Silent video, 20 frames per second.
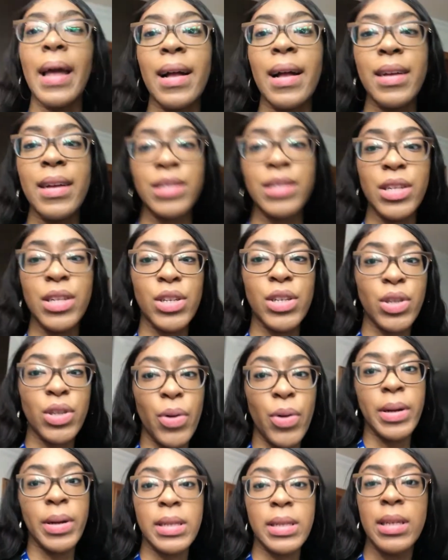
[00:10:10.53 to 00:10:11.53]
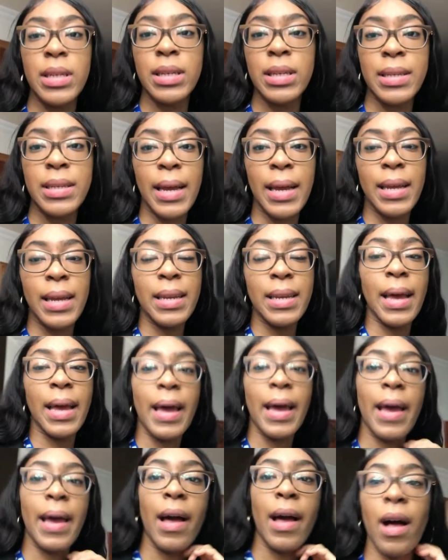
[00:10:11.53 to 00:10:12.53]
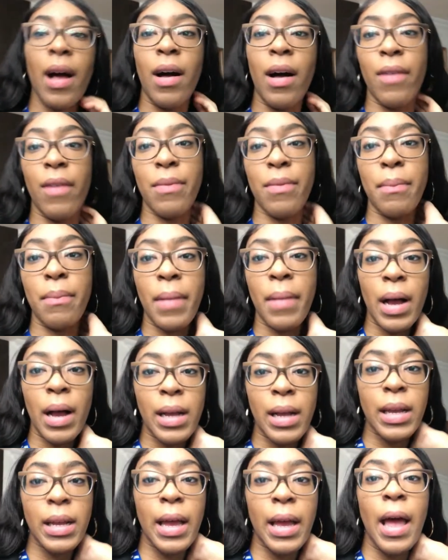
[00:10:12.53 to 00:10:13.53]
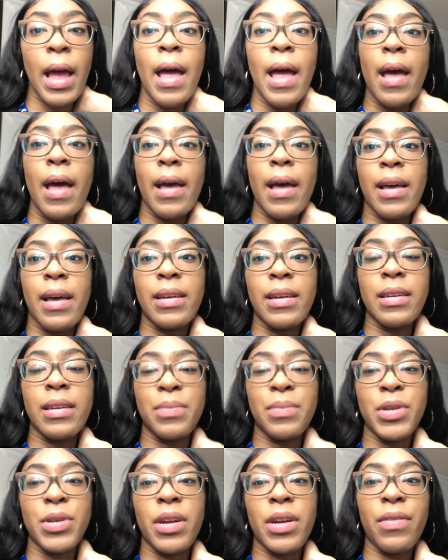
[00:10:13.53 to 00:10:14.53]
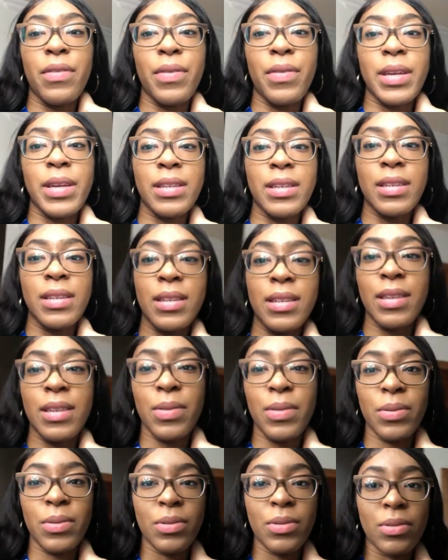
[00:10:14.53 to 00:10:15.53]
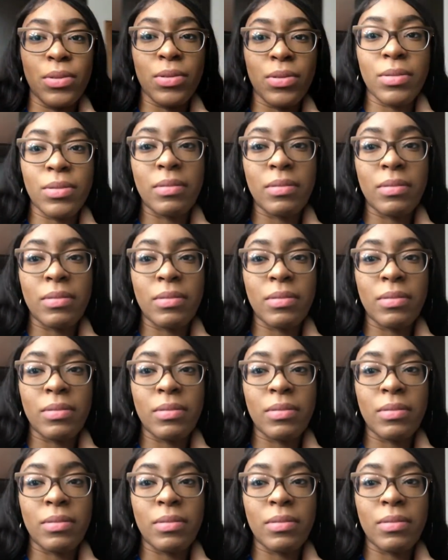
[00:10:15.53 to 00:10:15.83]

guys, so it's the second day of Monk, and I'm trying to fix this. Oof.